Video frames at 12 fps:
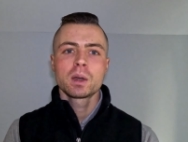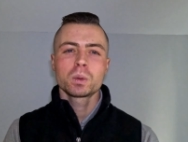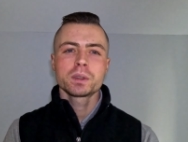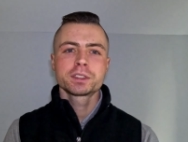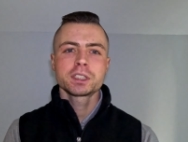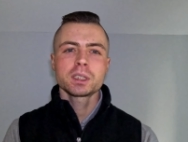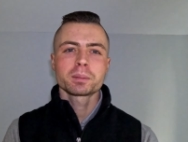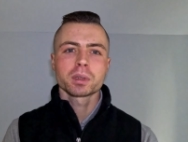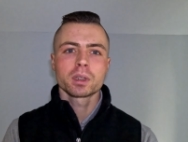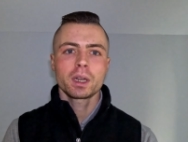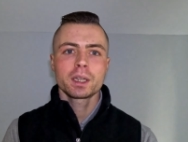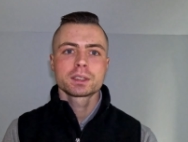We've seen
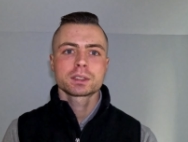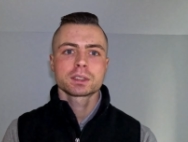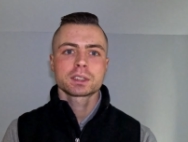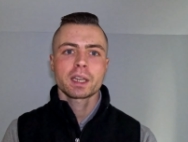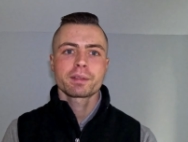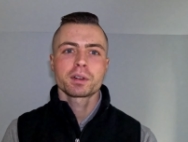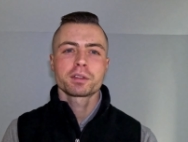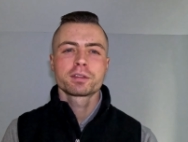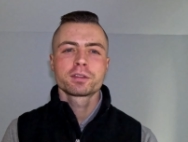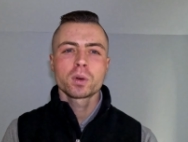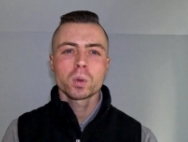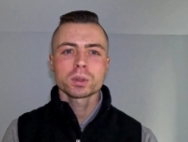appliances have a
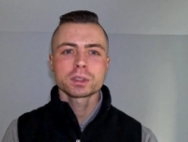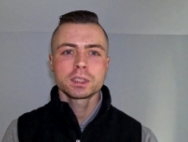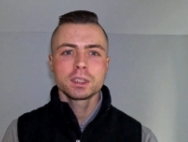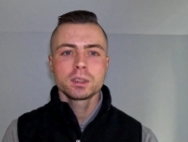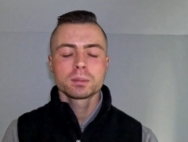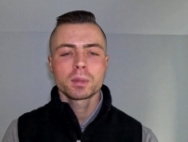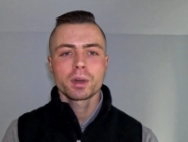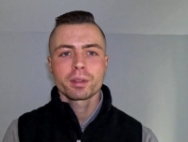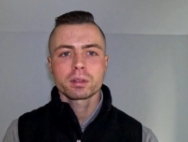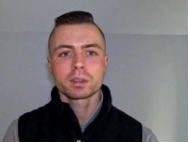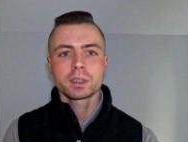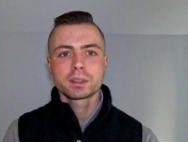14
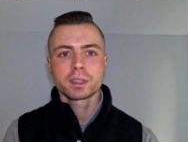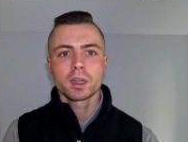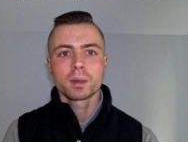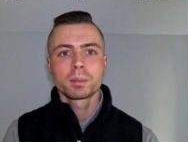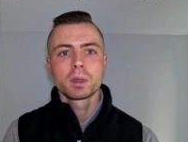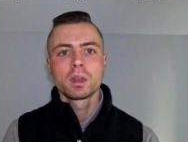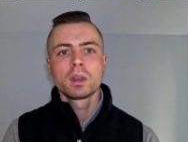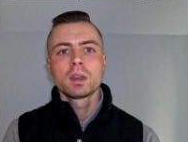month lead time.